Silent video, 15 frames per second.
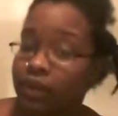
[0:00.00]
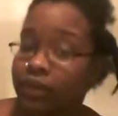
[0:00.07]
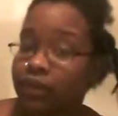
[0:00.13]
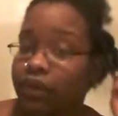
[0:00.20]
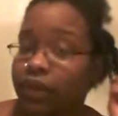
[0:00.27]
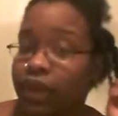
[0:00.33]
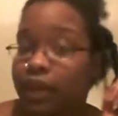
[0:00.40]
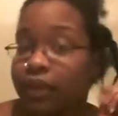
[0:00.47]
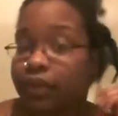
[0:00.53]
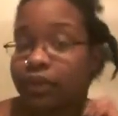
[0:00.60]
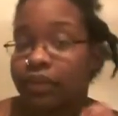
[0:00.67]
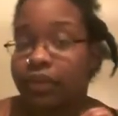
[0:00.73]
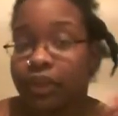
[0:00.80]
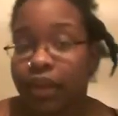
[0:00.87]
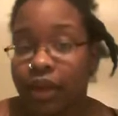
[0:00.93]
So yeah,
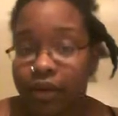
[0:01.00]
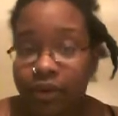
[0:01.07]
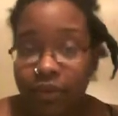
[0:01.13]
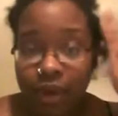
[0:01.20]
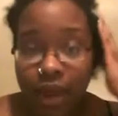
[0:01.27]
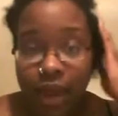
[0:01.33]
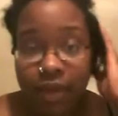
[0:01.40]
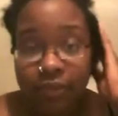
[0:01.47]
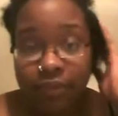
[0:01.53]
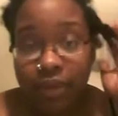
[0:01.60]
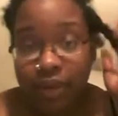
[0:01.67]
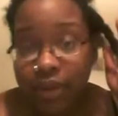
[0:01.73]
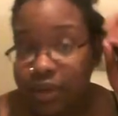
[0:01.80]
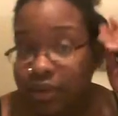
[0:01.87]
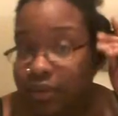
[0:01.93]
there you have
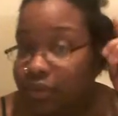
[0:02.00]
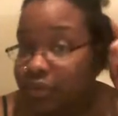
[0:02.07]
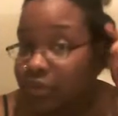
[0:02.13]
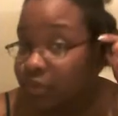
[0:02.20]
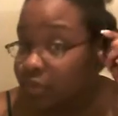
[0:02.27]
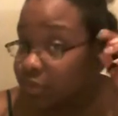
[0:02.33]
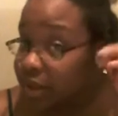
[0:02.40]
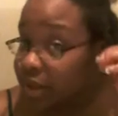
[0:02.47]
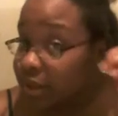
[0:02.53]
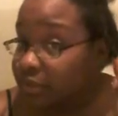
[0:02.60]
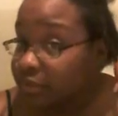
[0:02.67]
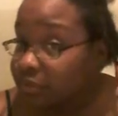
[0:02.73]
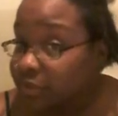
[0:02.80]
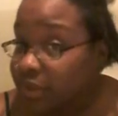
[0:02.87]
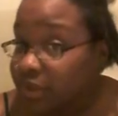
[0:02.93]
it. 2
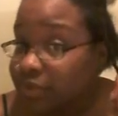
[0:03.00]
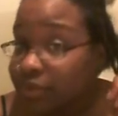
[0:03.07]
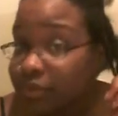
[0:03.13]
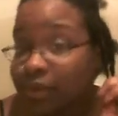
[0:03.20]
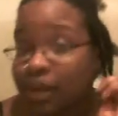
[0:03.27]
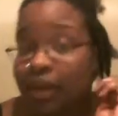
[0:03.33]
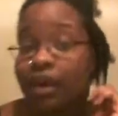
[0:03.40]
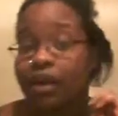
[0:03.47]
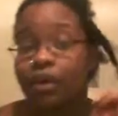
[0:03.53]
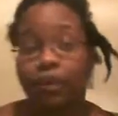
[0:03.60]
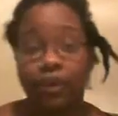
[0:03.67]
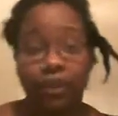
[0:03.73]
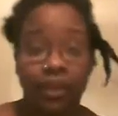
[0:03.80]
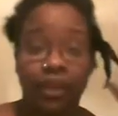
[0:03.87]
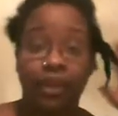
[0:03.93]
nice twists
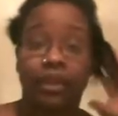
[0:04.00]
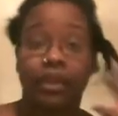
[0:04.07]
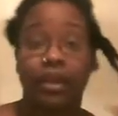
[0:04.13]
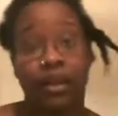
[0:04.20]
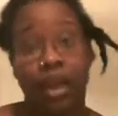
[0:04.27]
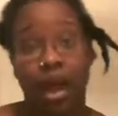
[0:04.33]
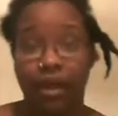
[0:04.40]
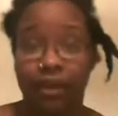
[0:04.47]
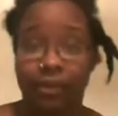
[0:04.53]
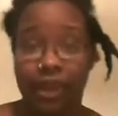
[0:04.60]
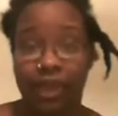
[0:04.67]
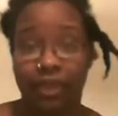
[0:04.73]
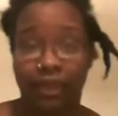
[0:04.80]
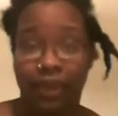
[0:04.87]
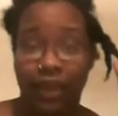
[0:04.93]
with the lock
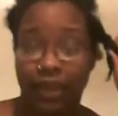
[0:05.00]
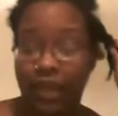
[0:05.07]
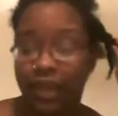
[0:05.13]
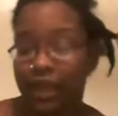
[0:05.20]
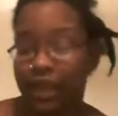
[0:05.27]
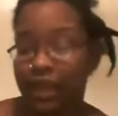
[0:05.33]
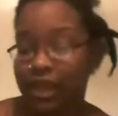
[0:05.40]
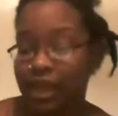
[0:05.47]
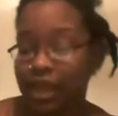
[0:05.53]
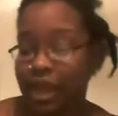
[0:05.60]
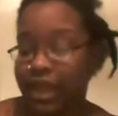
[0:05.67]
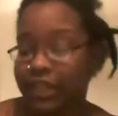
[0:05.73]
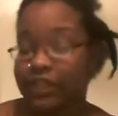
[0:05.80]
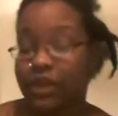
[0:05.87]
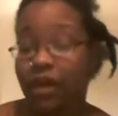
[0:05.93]
method.
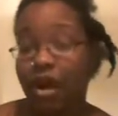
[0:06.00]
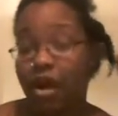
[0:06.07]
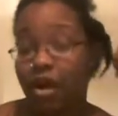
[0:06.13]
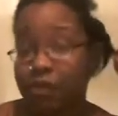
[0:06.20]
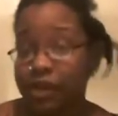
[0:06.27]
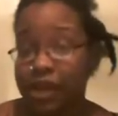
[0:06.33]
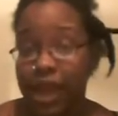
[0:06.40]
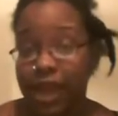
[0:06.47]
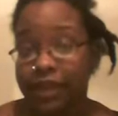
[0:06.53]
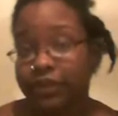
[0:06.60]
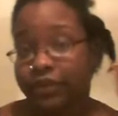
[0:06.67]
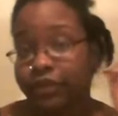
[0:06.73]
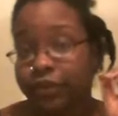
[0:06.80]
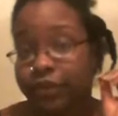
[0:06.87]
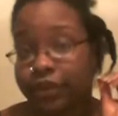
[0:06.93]
So I hope you
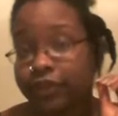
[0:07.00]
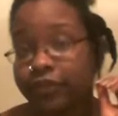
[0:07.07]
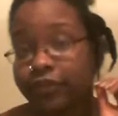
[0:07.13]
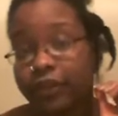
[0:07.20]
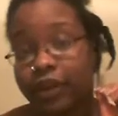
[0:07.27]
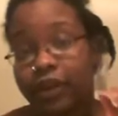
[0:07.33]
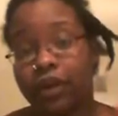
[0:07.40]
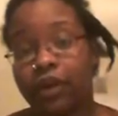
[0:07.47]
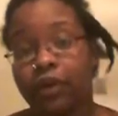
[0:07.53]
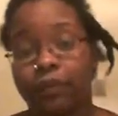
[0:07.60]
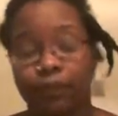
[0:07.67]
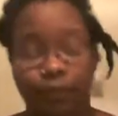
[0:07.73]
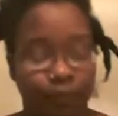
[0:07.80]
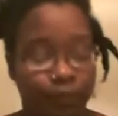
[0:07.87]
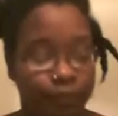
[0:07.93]
guys enjoyed this
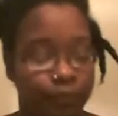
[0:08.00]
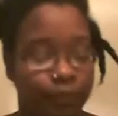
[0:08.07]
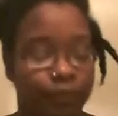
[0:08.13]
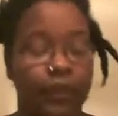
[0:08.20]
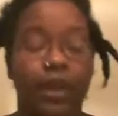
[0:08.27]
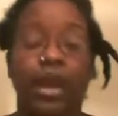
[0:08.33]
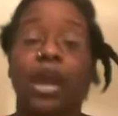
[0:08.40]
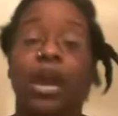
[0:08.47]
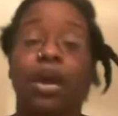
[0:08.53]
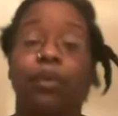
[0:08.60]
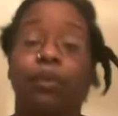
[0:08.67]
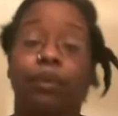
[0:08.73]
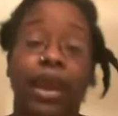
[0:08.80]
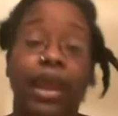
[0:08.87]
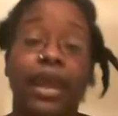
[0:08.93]
video.
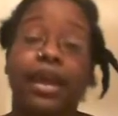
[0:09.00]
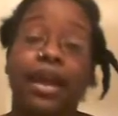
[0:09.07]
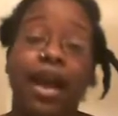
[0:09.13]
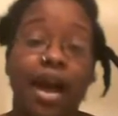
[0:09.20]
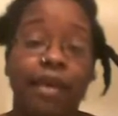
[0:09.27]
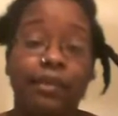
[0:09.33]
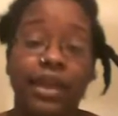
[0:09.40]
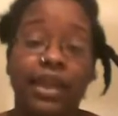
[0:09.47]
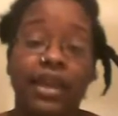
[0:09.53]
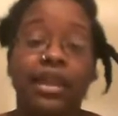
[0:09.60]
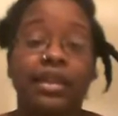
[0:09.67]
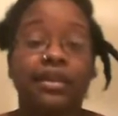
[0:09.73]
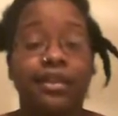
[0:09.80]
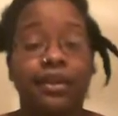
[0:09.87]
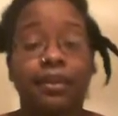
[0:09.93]
Rate, comment,
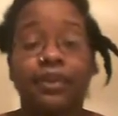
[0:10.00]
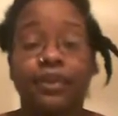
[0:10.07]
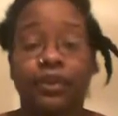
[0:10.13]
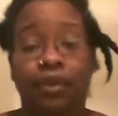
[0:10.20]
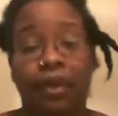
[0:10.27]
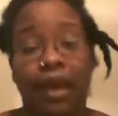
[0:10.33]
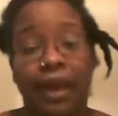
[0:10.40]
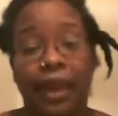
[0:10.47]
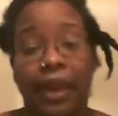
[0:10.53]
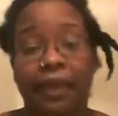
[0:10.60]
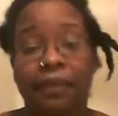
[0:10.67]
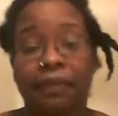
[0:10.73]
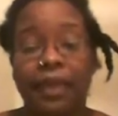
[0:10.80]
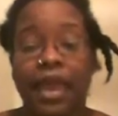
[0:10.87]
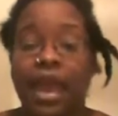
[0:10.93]
and
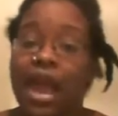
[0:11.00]
subscribe.